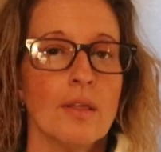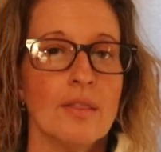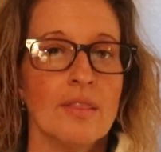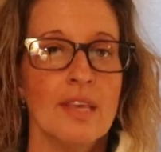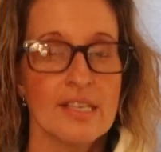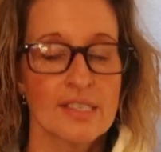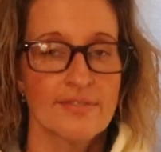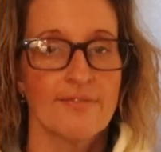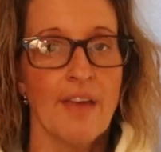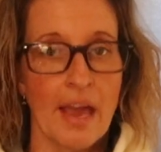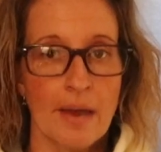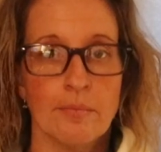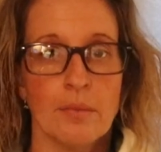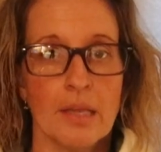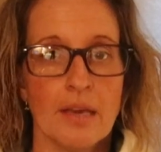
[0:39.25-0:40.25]
this
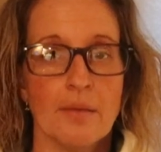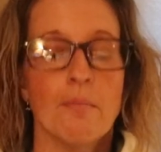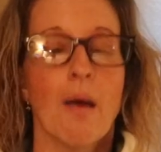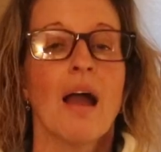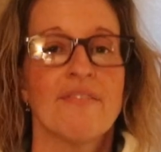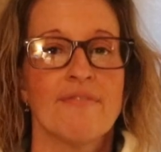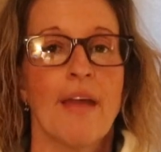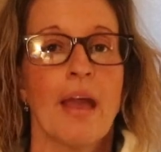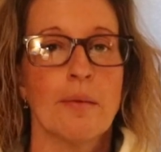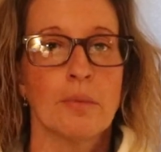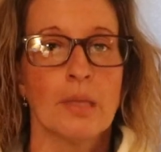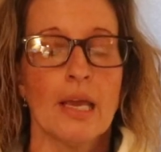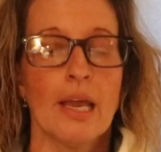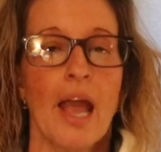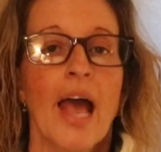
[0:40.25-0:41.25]
family, my
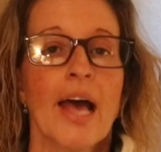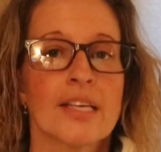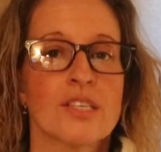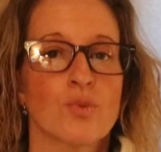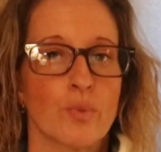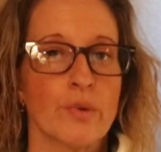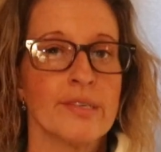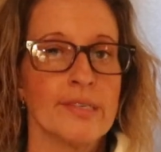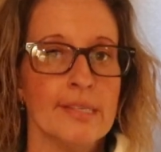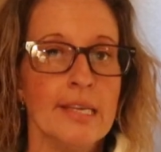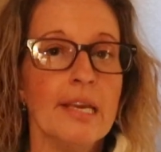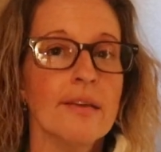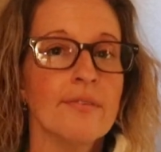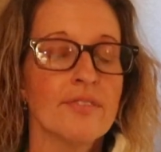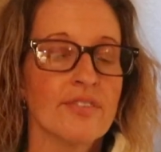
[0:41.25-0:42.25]
family, has
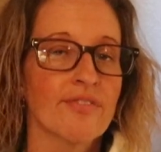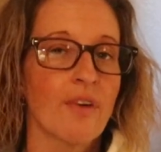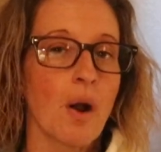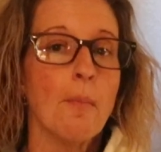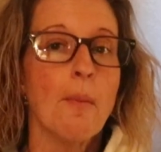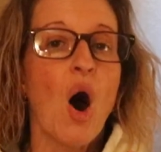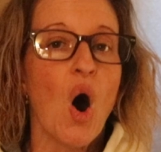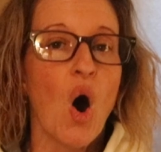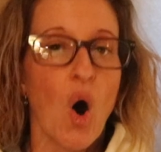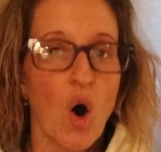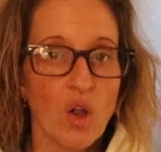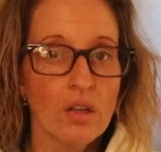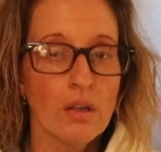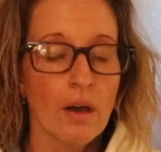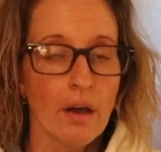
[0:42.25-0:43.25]
received from
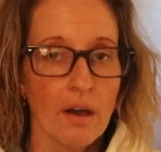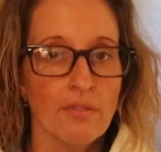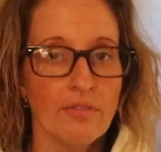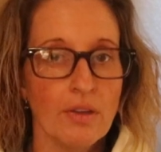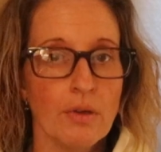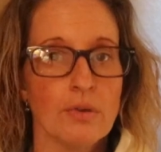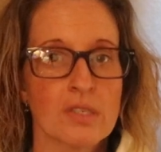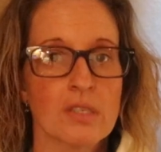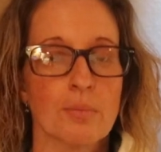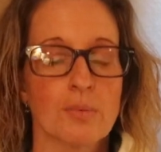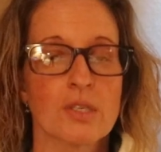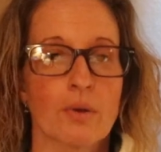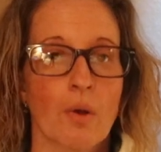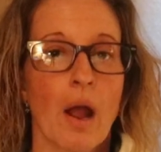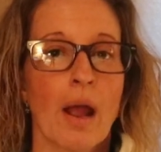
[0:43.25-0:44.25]
all of you
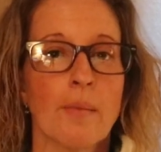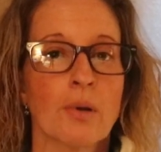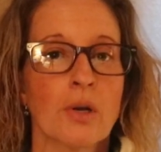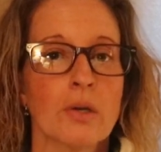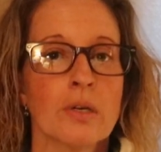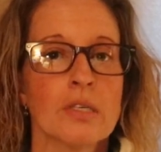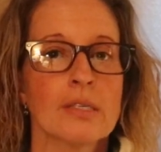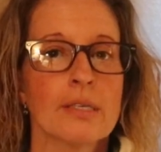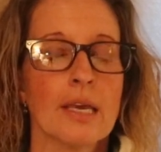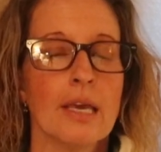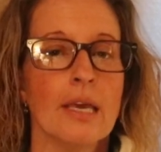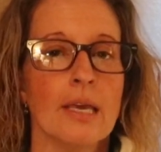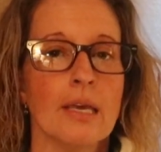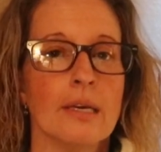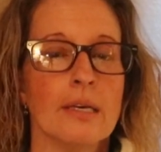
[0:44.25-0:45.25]
subscribers
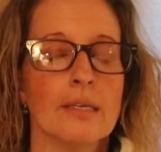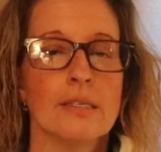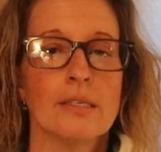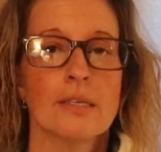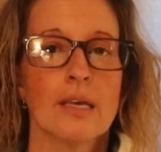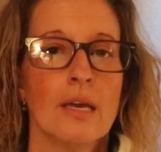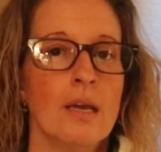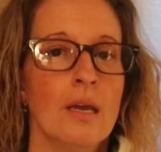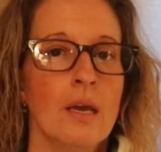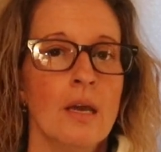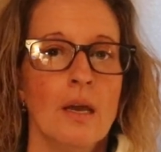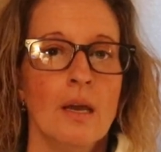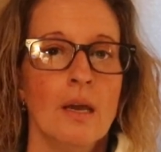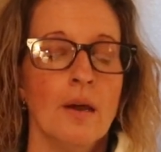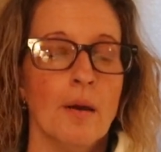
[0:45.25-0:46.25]
is
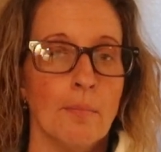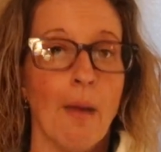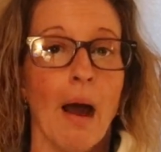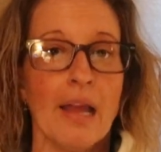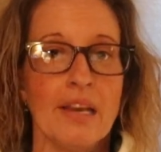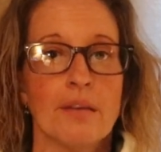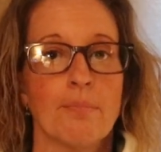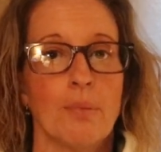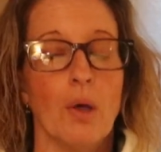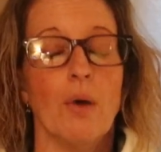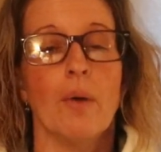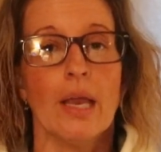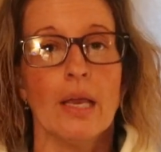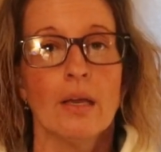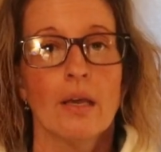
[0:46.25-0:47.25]

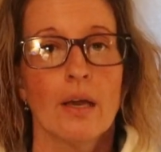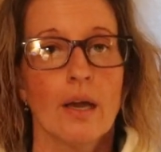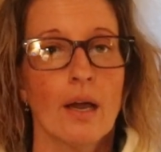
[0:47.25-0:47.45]
mind-blowing.